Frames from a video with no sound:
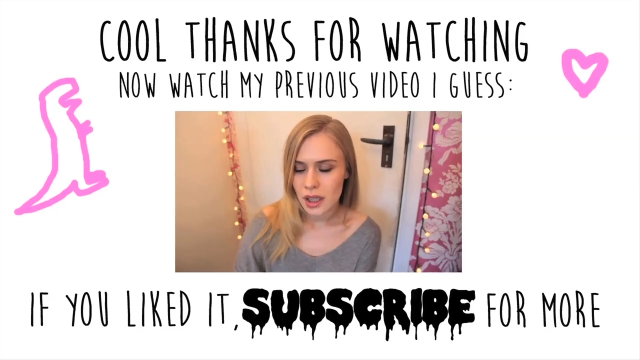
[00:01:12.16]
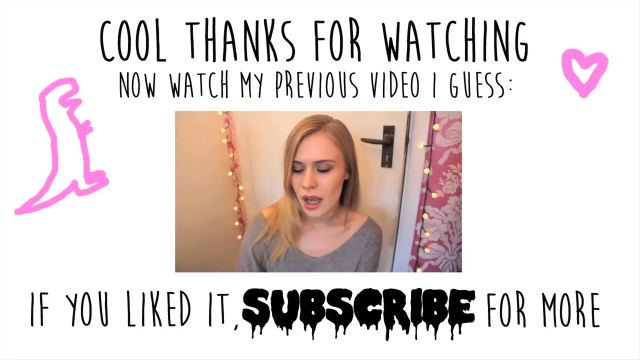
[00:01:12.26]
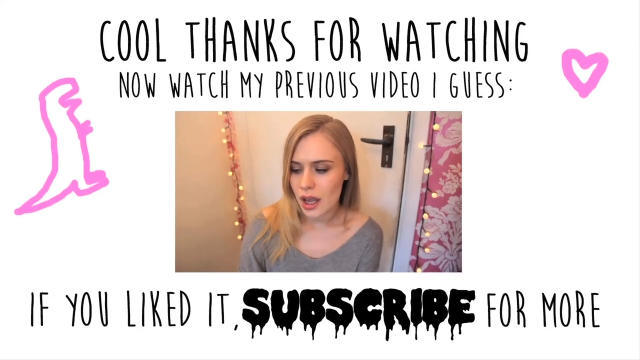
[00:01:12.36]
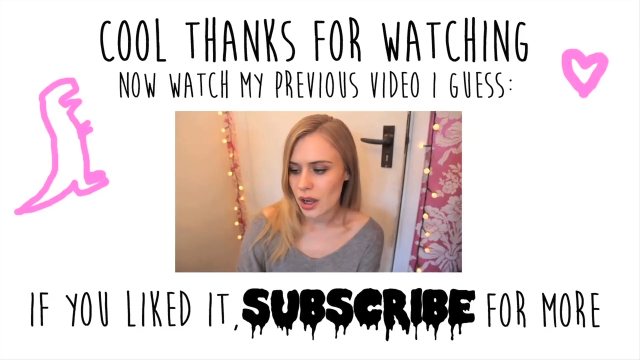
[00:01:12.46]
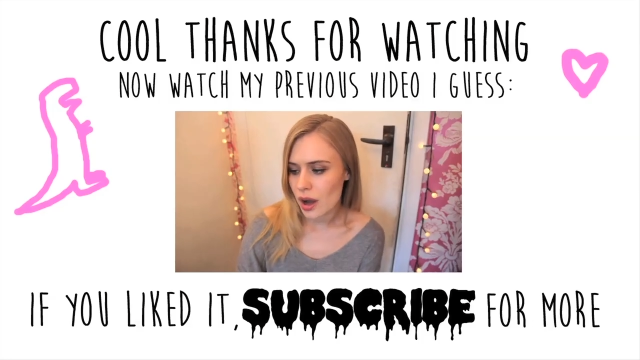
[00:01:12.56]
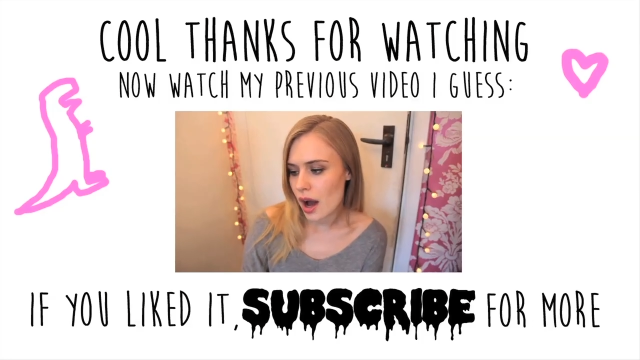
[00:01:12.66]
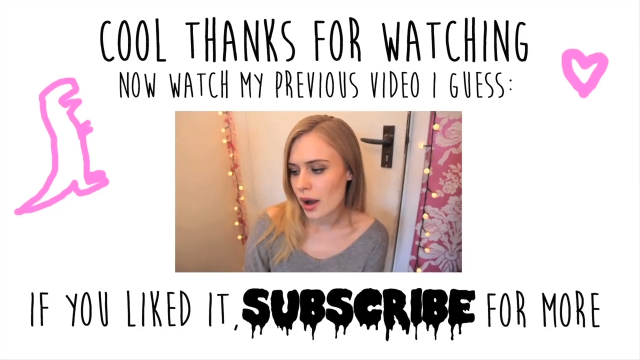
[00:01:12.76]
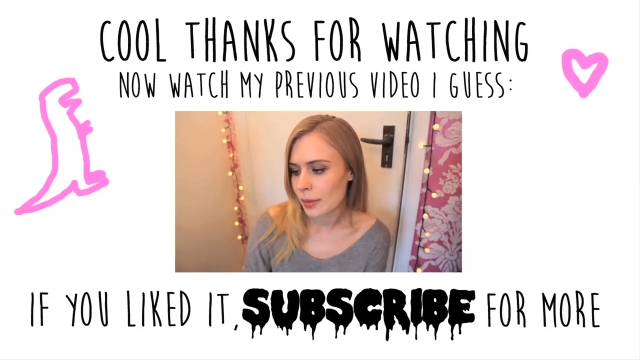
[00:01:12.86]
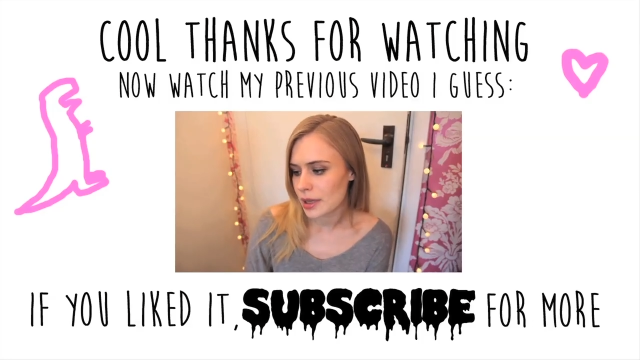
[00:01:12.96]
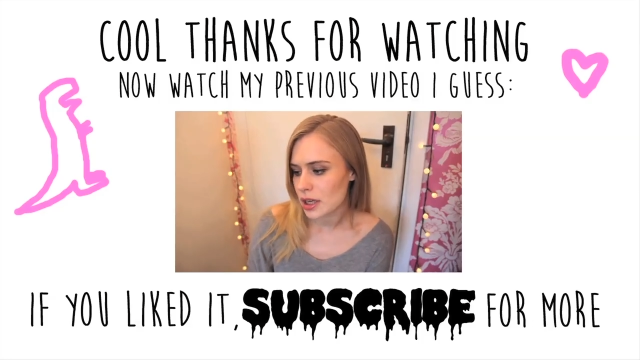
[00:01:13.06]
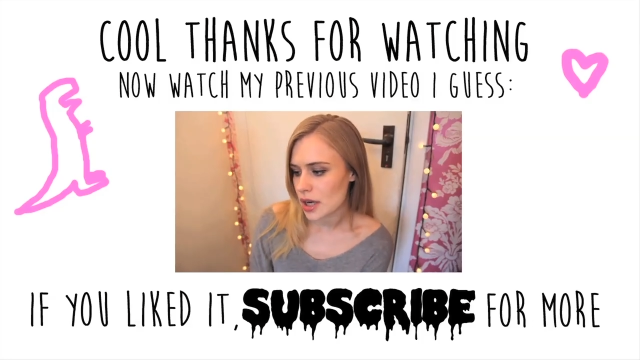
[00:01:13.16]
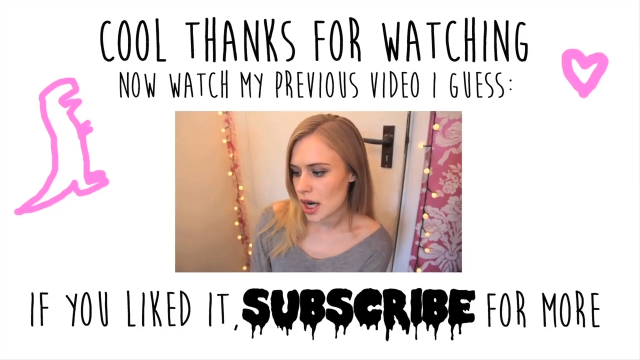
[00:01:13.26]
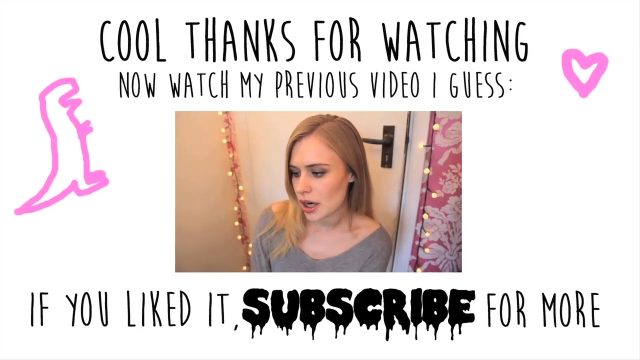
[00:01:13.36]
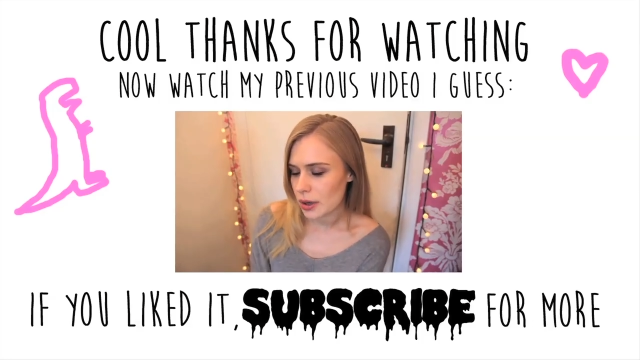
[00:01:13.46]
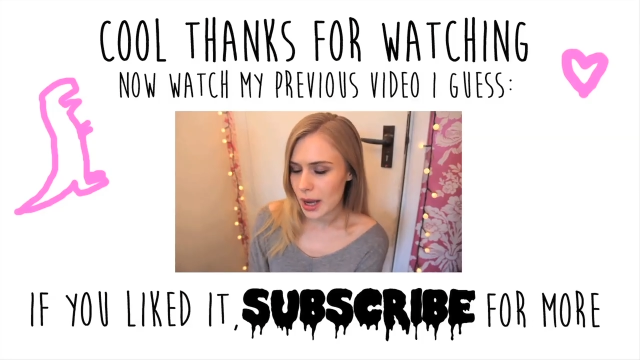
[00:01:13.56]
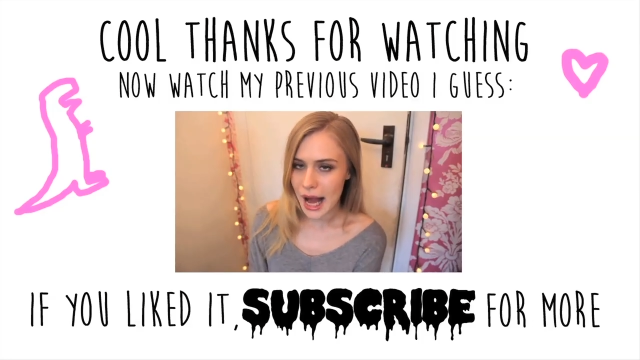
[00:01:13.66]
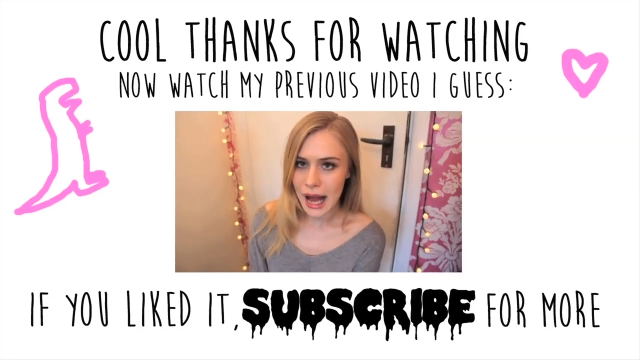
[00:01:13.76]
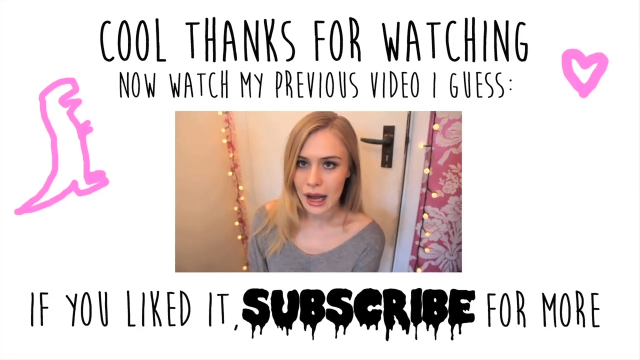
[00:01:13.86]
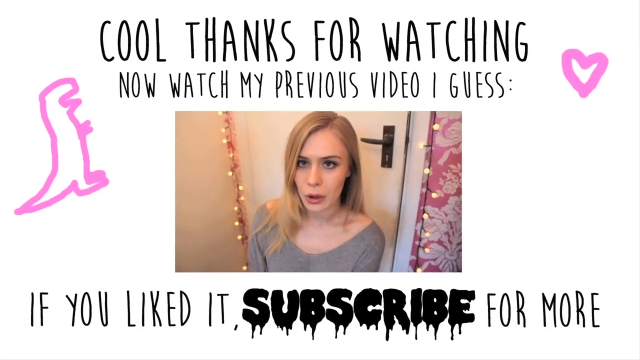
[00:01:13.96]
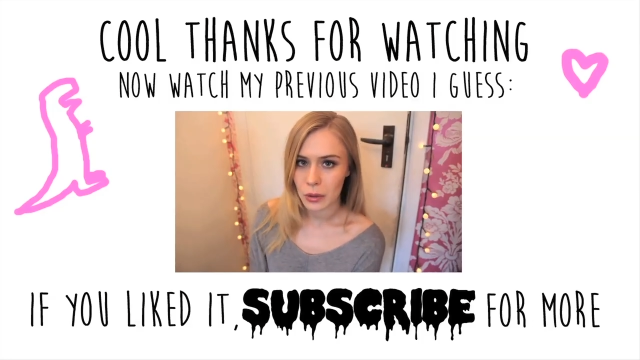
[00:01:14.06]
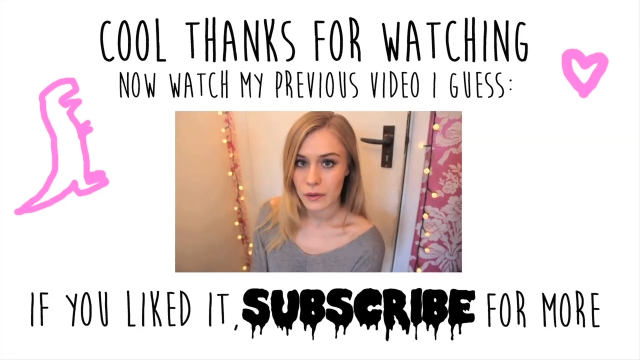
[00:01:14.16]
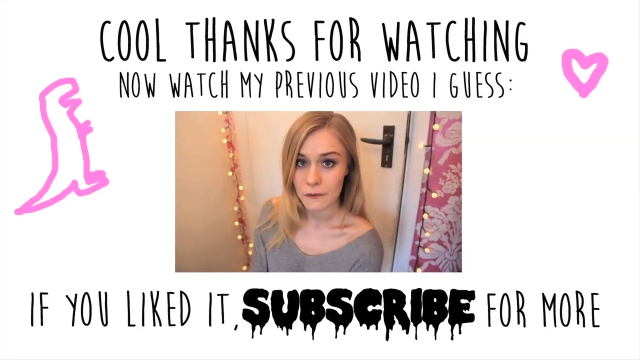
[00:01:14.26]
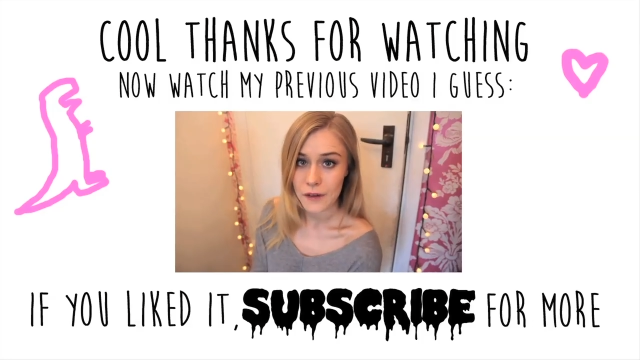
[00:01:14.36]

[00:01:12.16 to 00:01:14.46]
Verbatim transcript: So, um, you know how